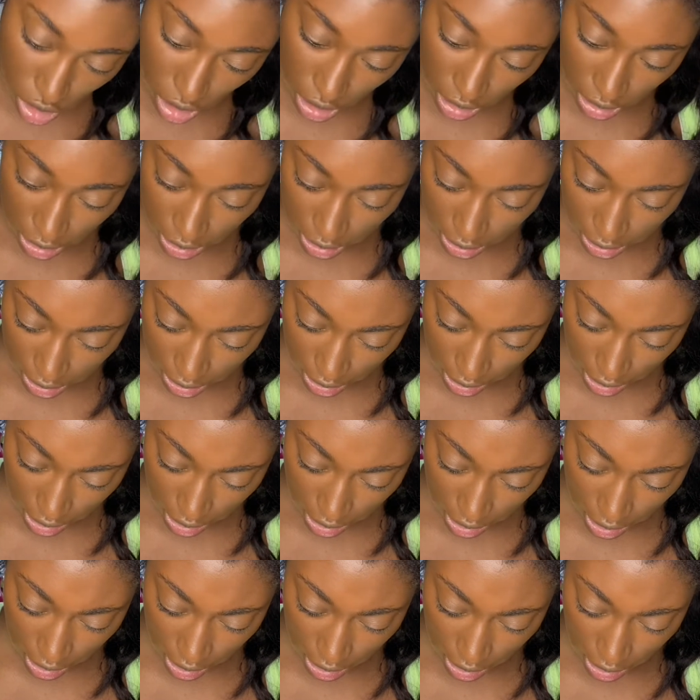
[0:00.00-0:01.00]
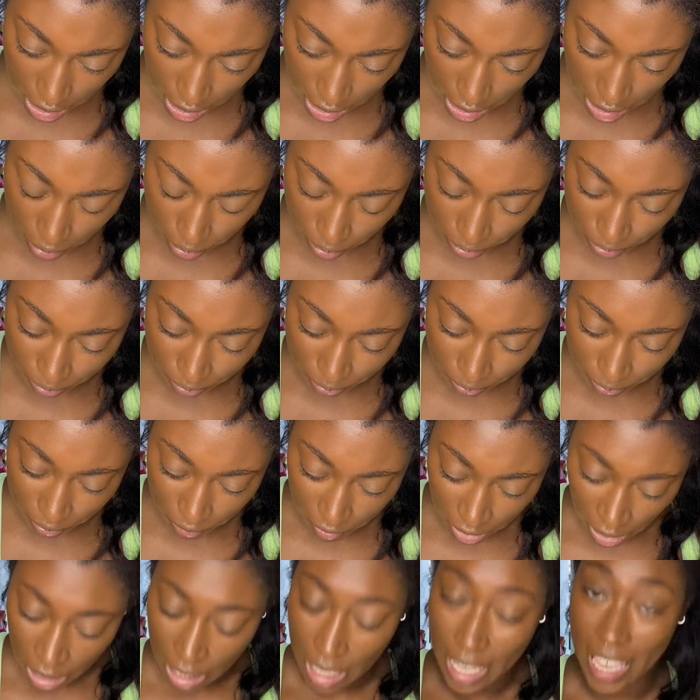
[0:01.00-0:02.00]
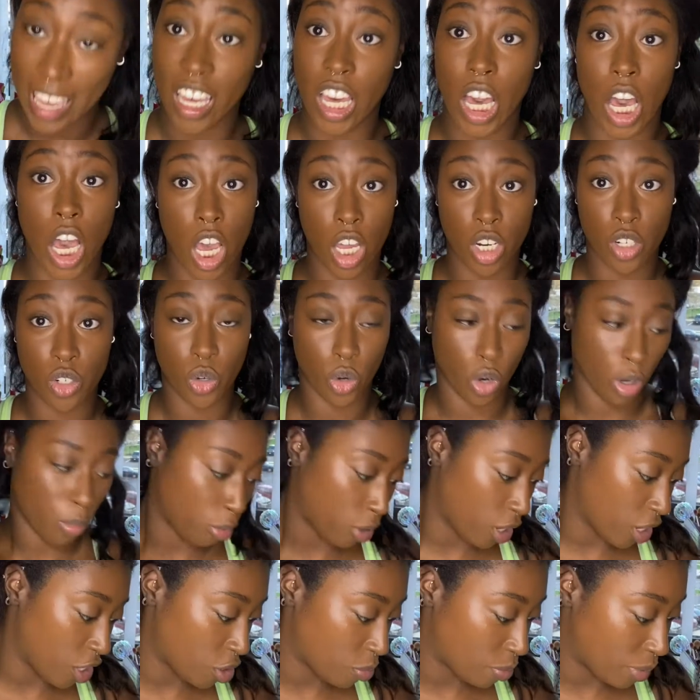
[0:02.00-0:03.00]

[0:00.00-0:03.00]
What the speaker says: This is a contour brush,